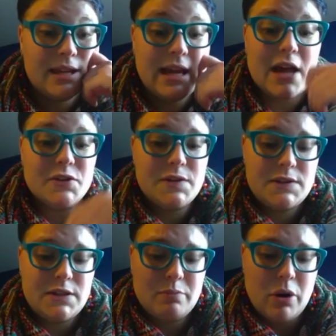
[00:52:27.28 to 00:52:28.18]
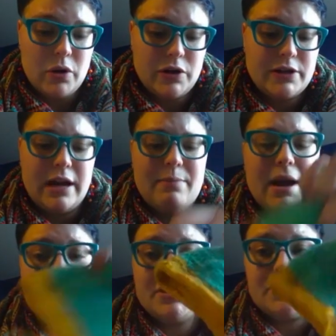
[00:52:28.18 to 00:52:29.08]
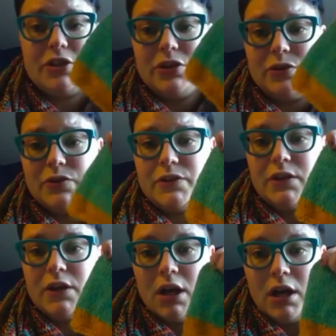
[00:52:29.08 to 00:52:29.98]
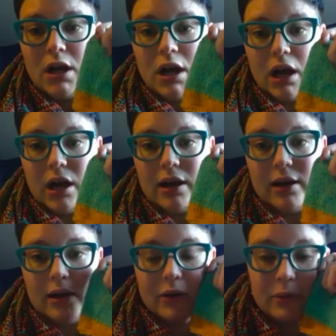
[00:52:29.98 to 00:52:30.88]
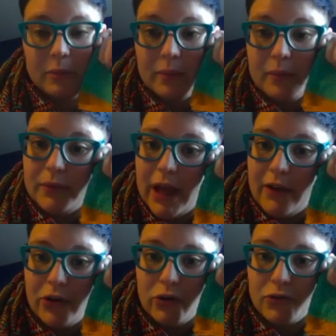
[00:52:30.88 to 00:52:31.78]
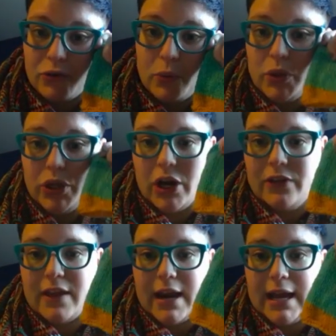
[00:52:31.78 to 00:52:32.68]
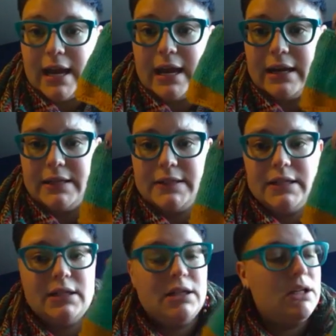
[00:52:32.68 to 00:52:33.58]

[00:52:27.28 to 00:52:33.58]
Yeah, so this is the prototype. I just used leftover wool yarn that I had.